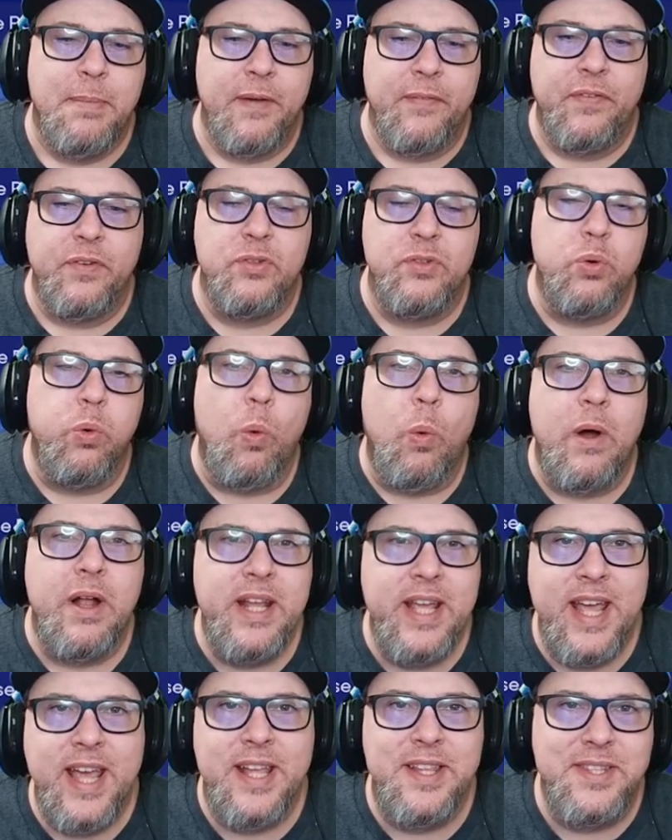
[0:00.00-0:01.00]
for
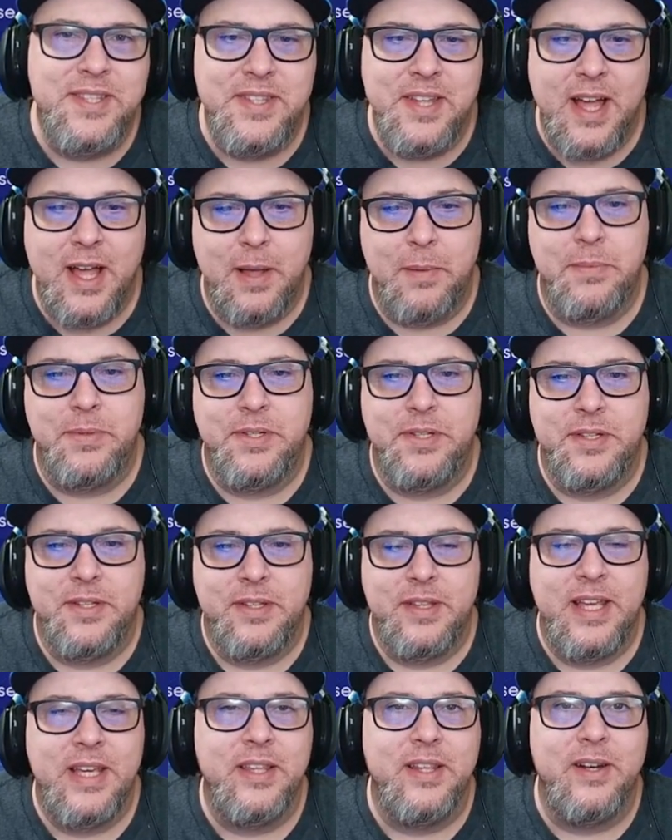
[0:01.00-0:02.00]
28 stubs,
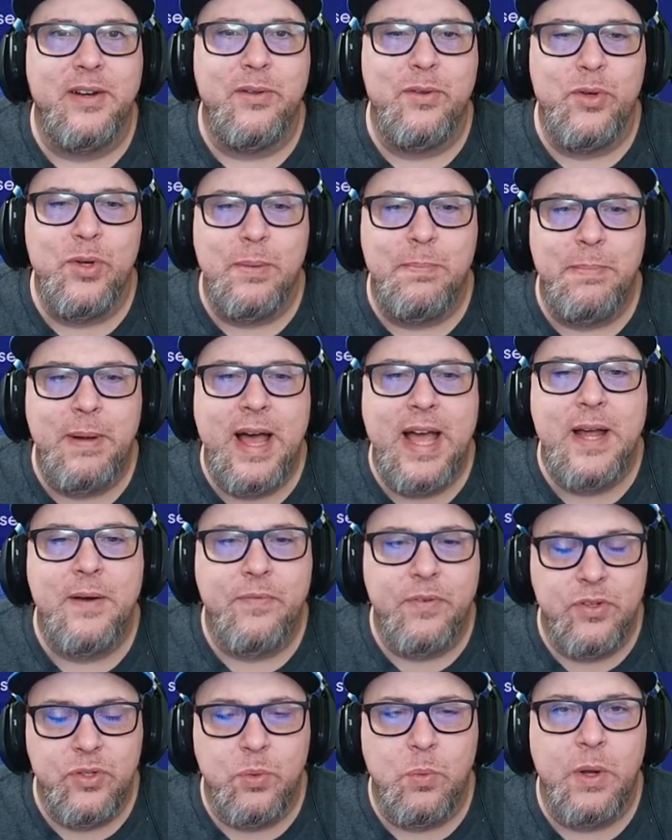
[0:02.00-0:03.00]
like literally you can buy him
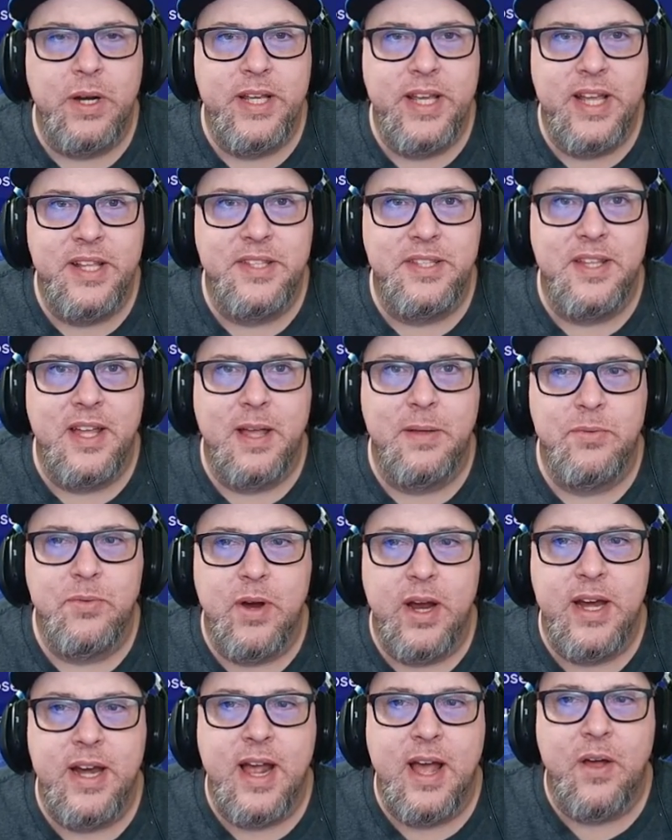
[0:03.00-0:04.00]
for 28 stubs
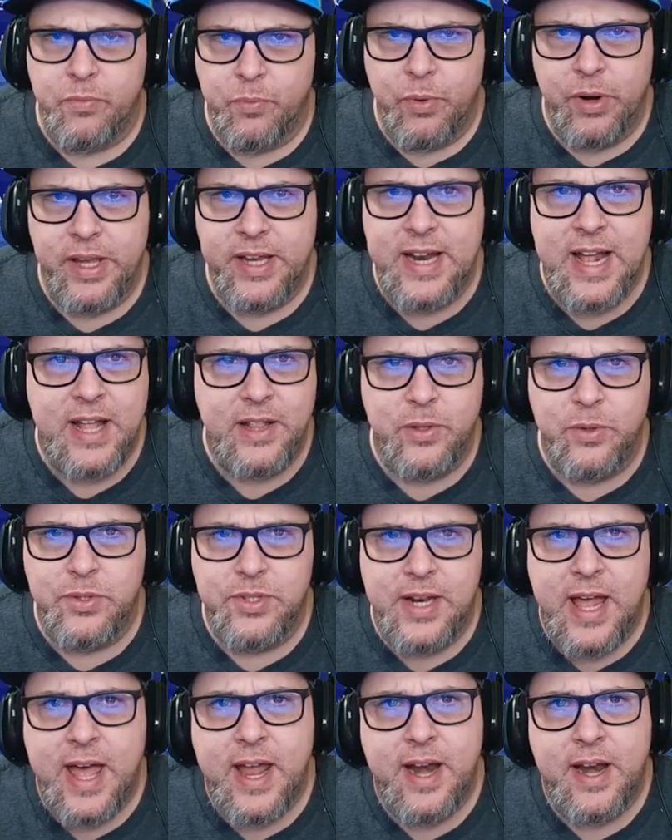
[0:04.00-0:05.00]
right now. Really not
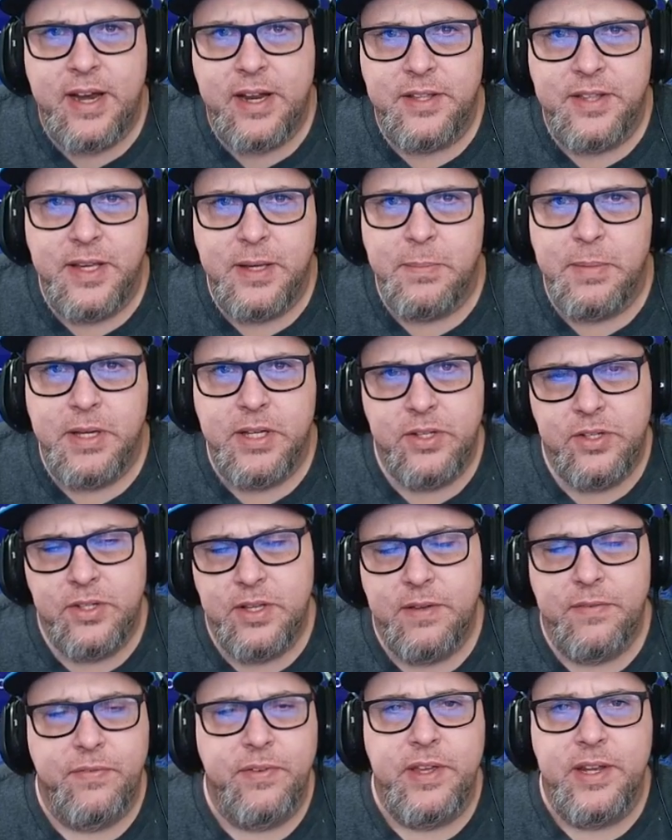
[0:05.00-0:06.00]
losing out on anything, because
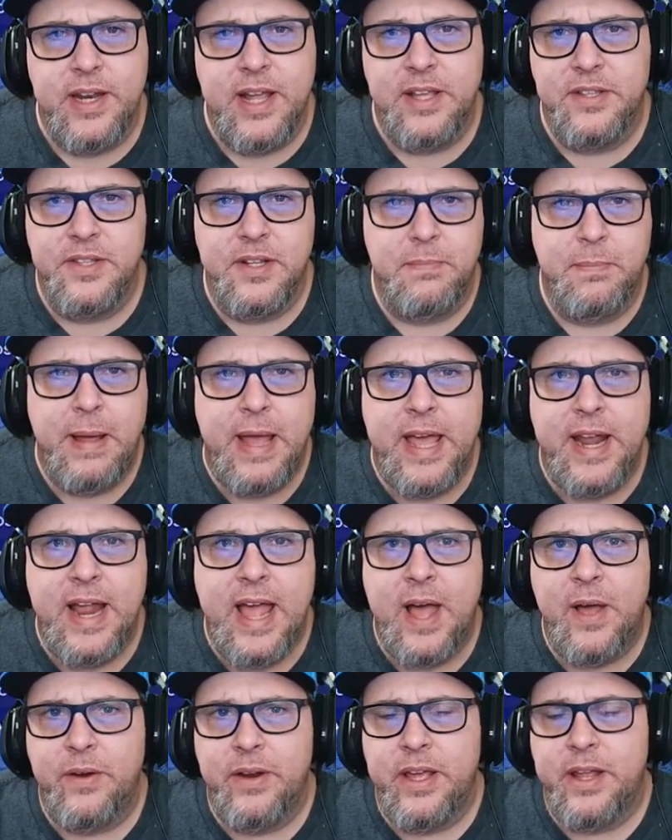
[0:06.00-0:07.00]
if he doesn't pan
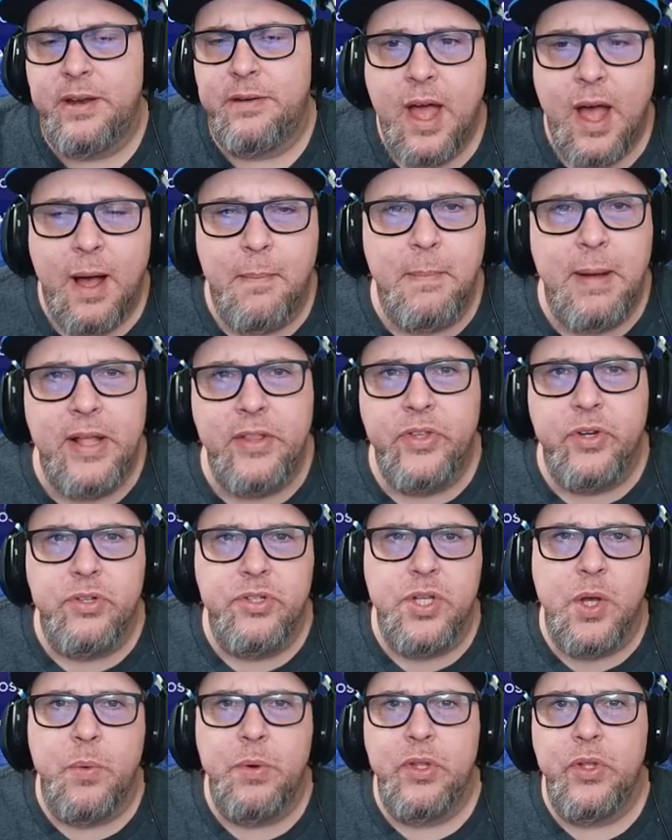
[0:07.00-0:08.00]
out in a month or
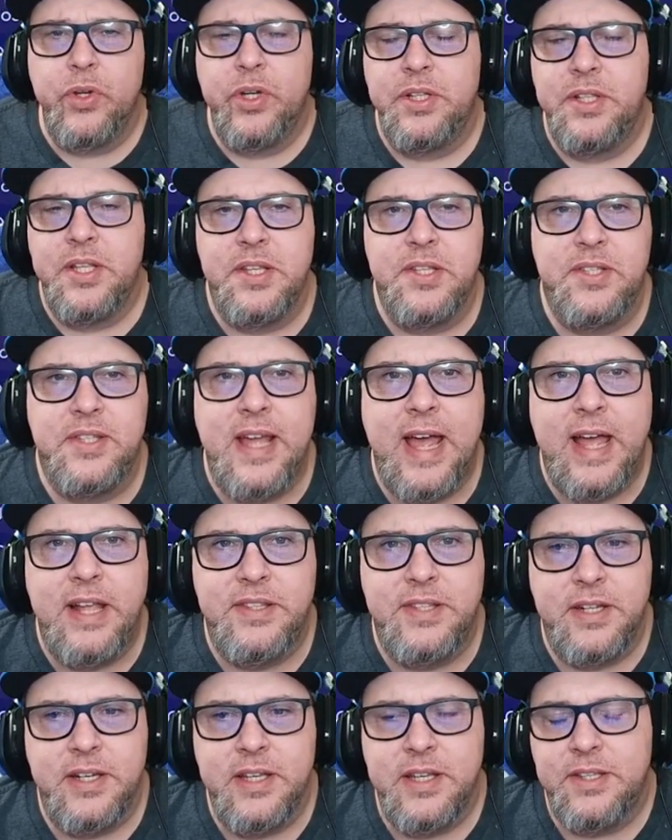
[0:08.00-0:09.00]
so, we look at these
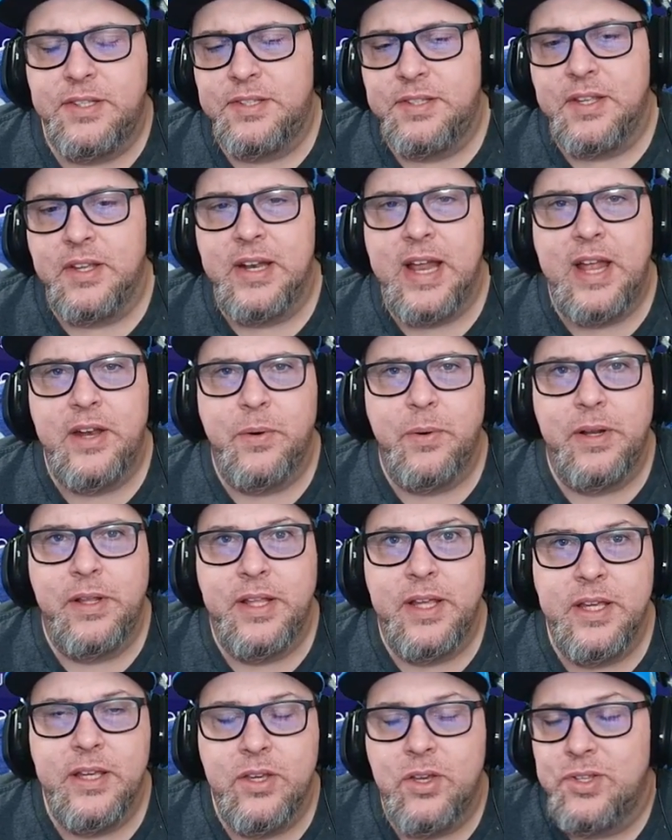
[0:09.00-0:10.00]
stats and he's still not doing
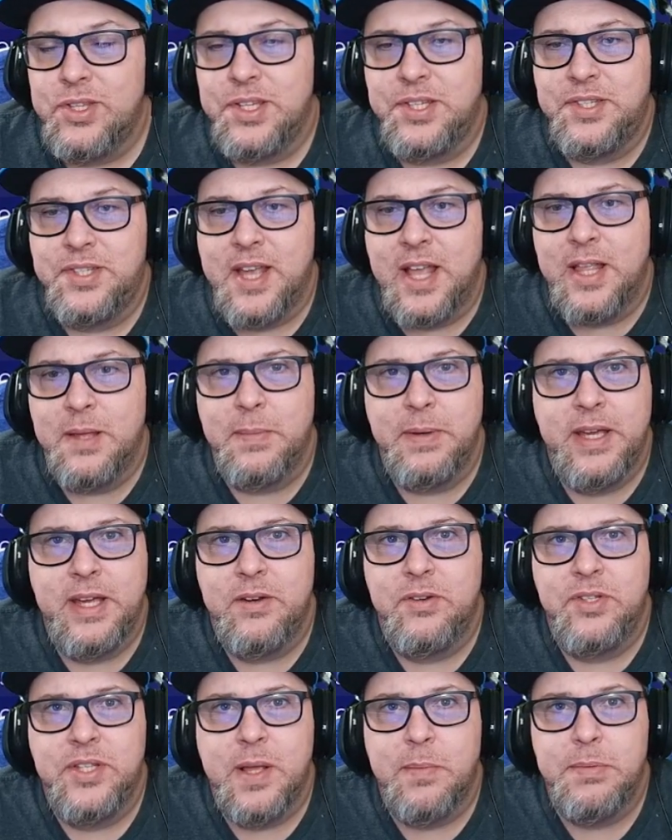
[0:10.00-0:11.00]
anything, you just sell them and get
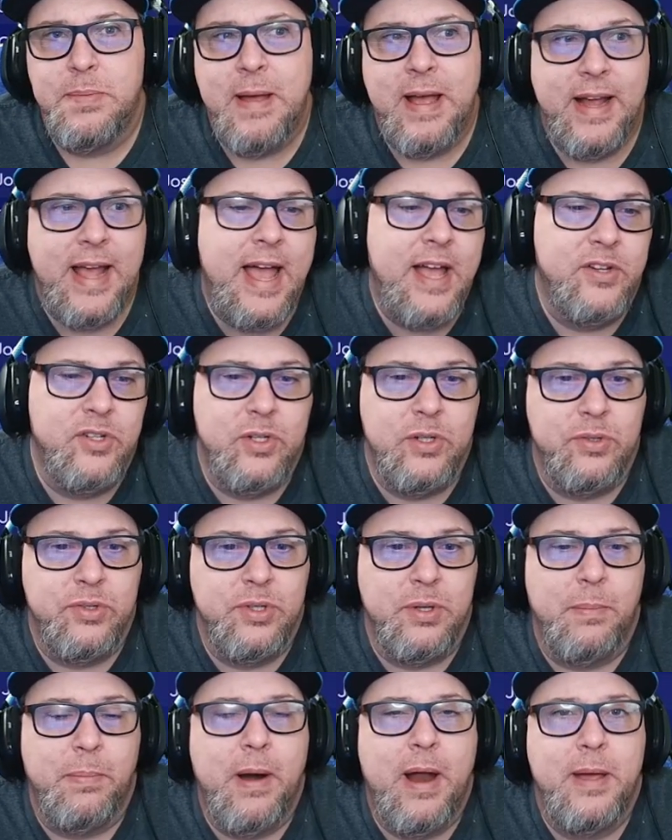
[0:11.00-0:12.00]
your stubs back. Actually, you'll
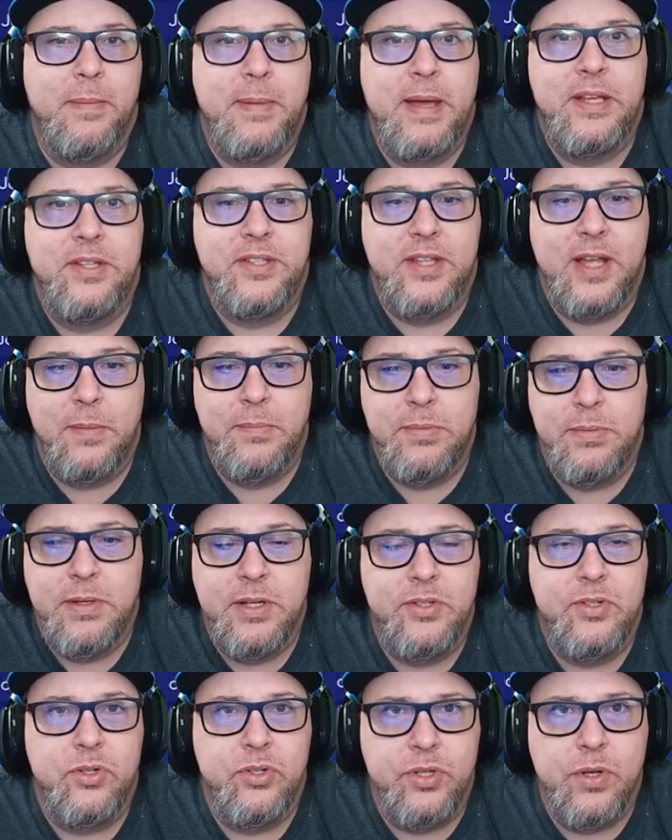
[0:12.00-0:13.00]
still probably make stubs
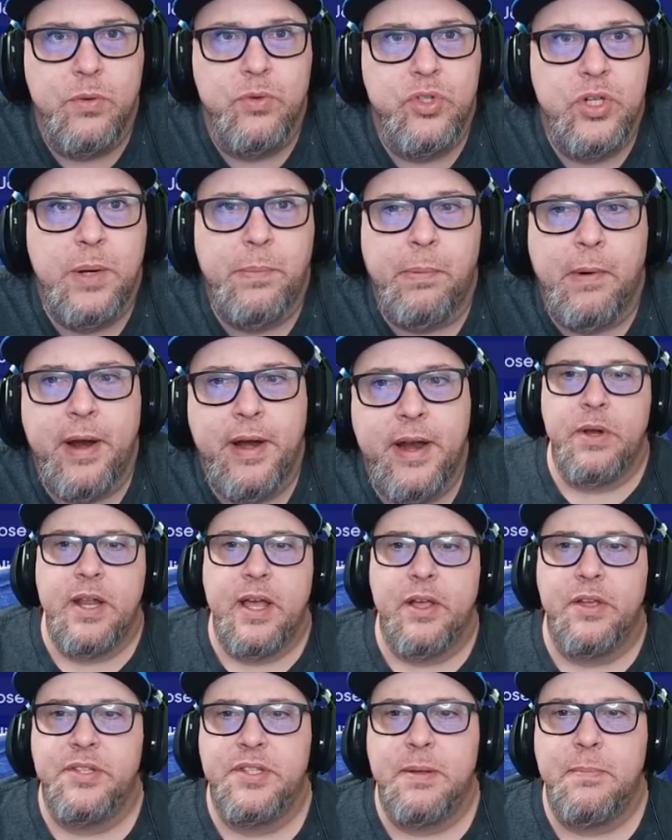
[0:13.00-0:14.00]
because they're so cheap right now.
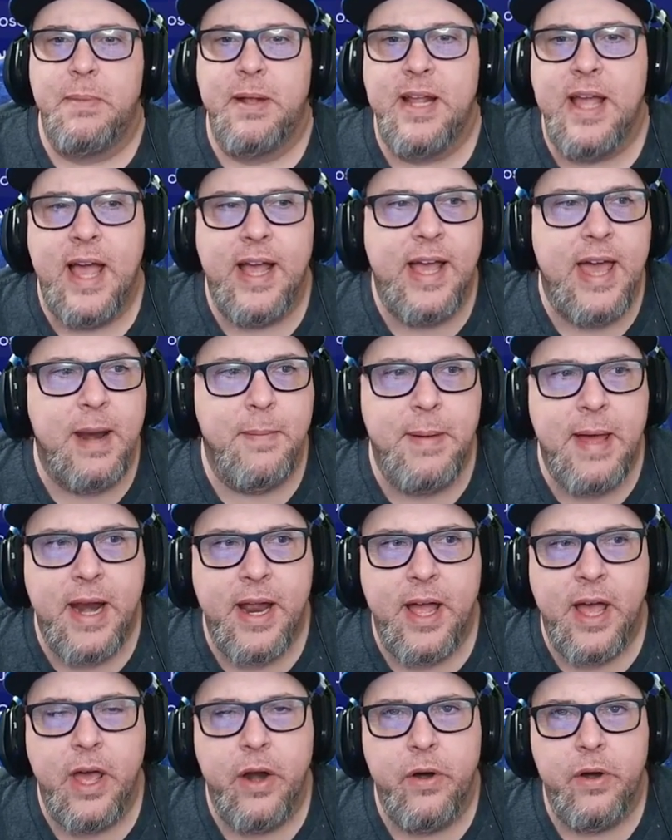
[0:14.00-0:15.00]
Adale is somebody I got about
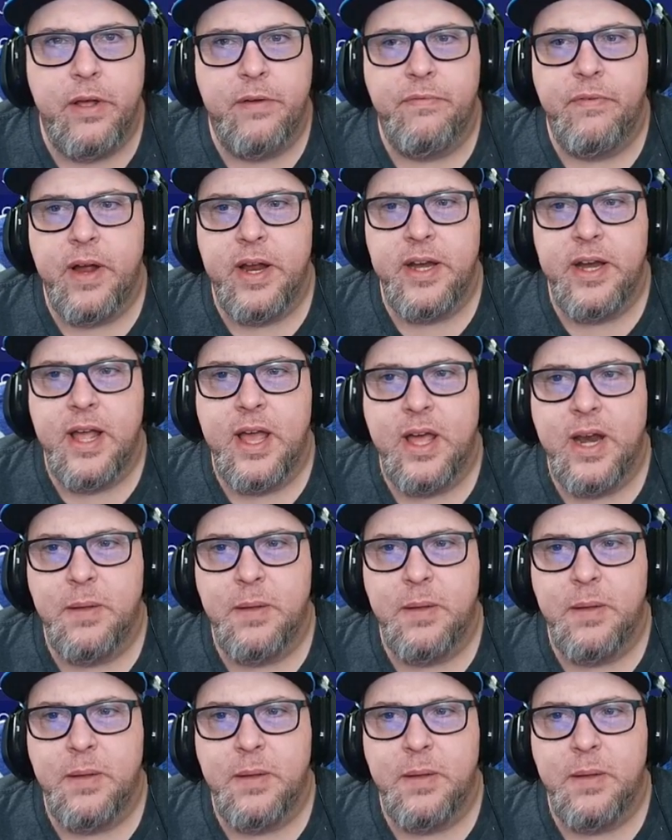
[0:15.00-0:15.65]
100 of right now, and I